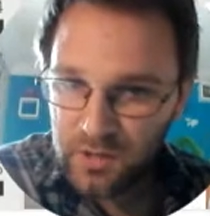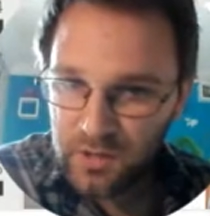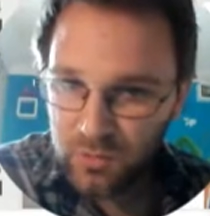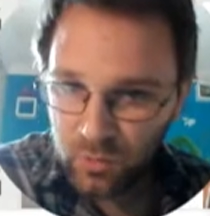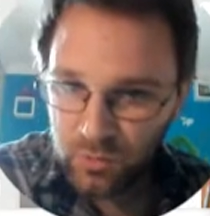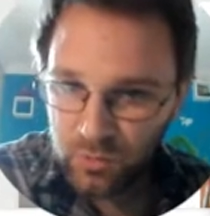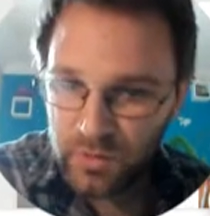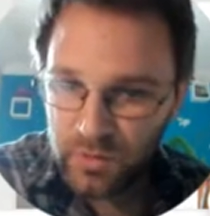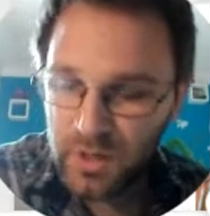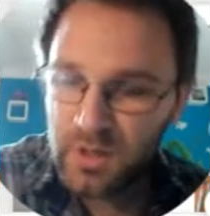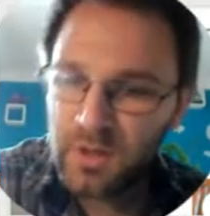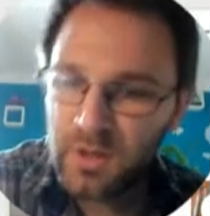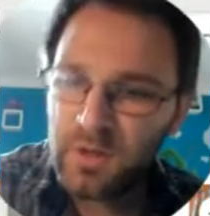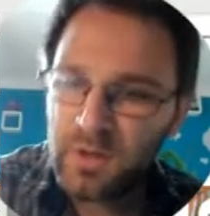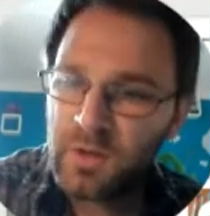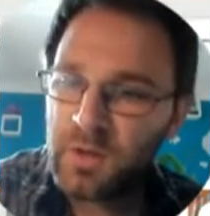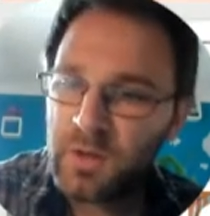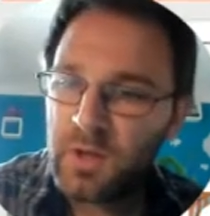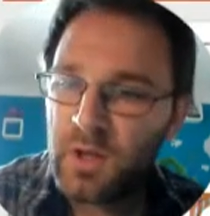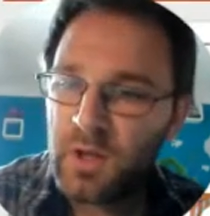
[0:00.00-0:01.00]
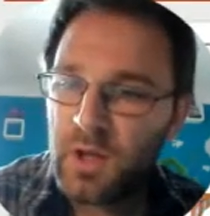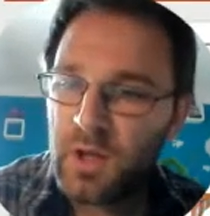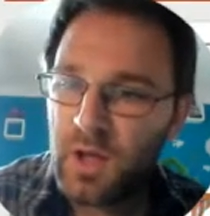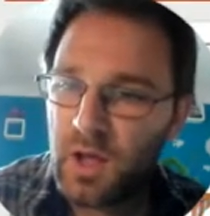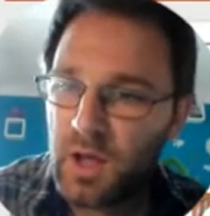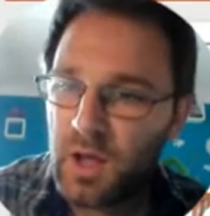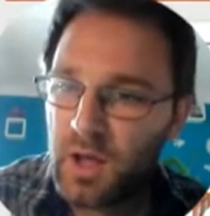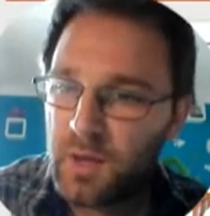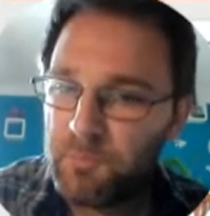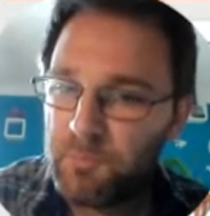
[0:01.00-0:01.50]
Laura.
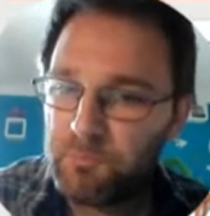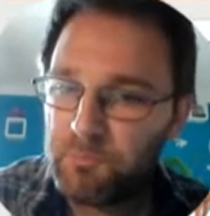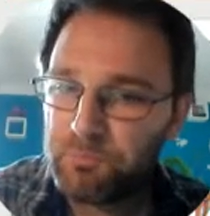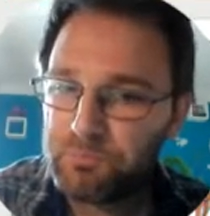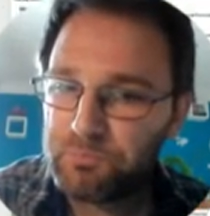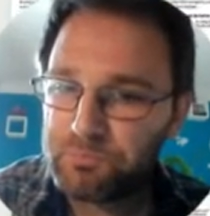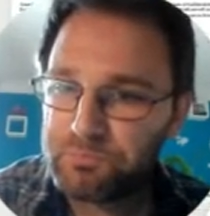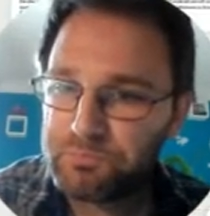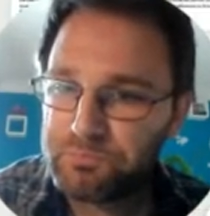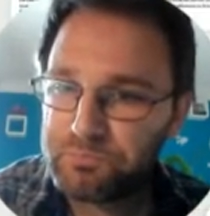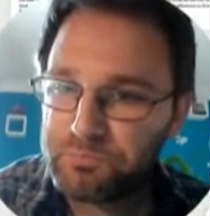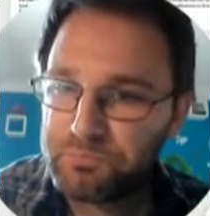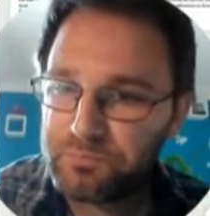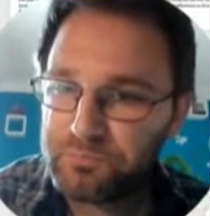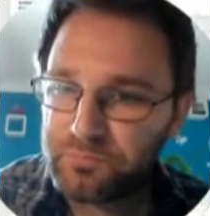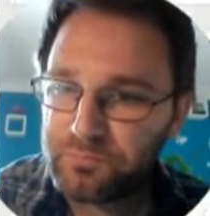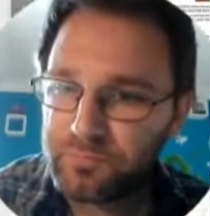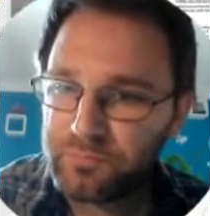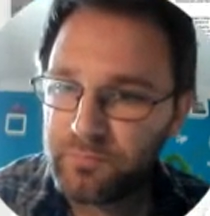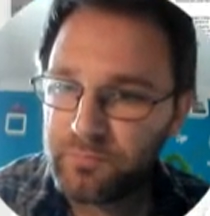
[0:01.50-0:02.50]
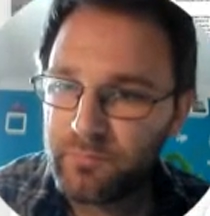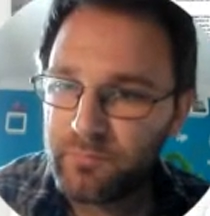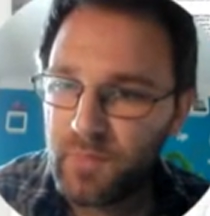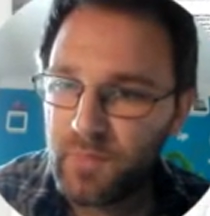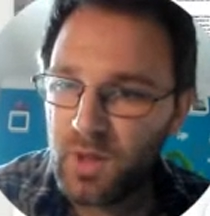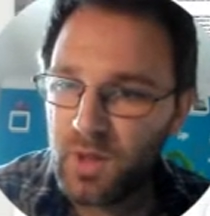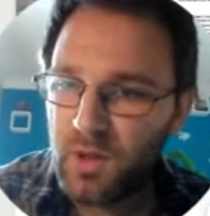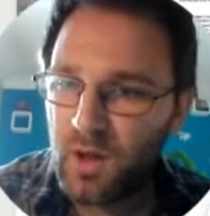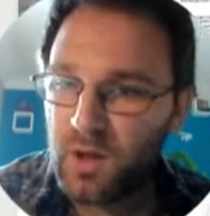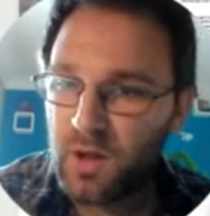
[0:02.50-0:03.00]

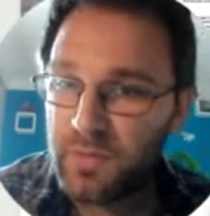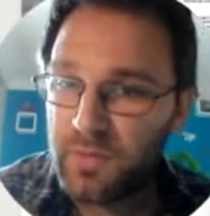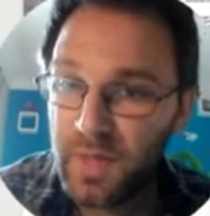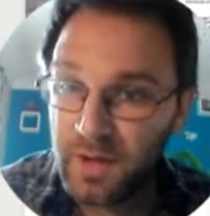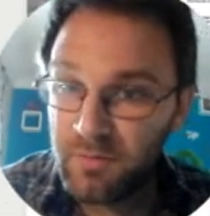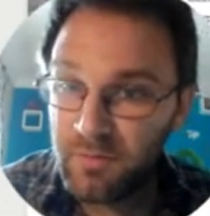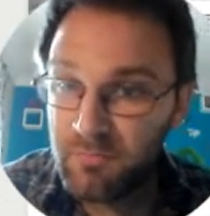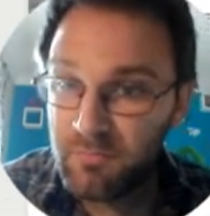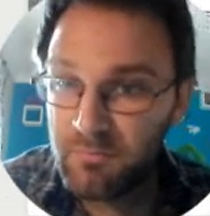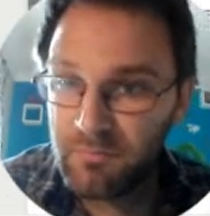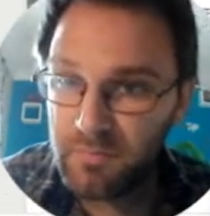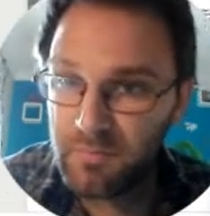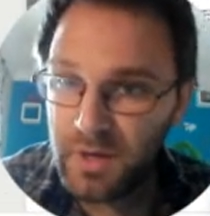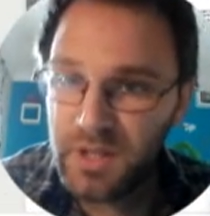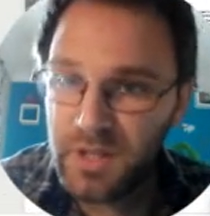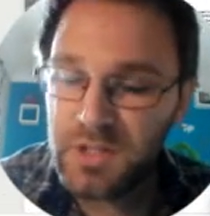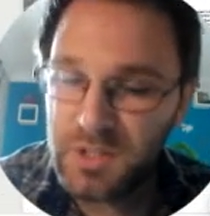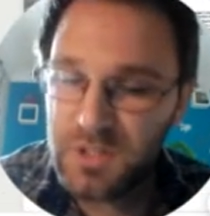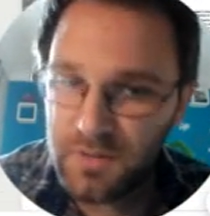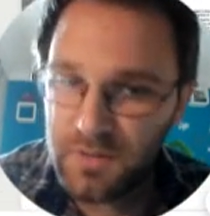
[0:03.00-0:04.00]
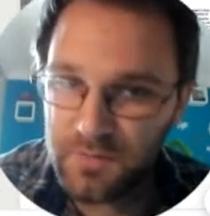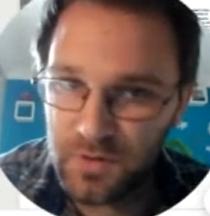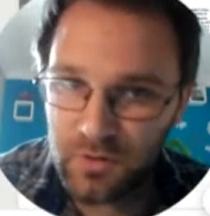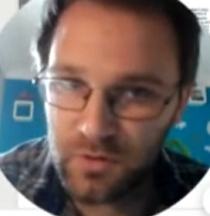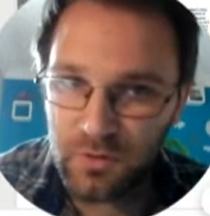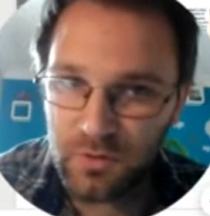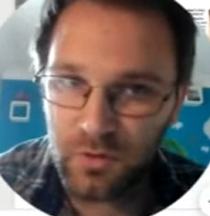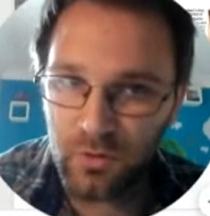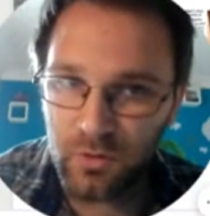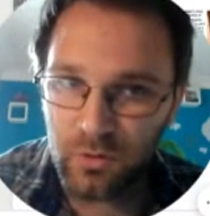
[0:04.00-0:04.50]
I then
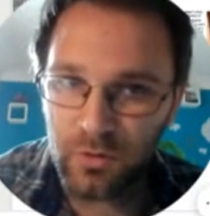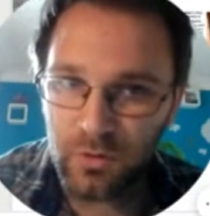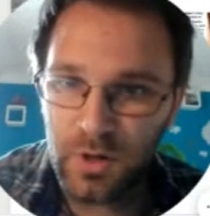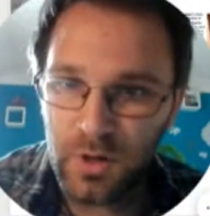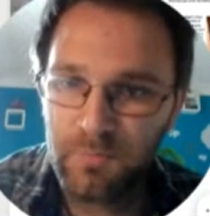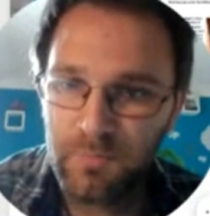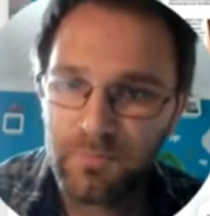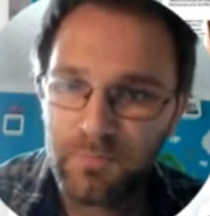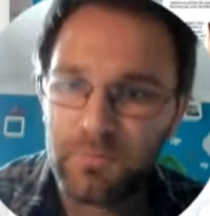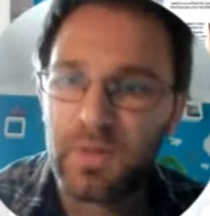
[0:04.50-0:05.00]
interviewed Laura,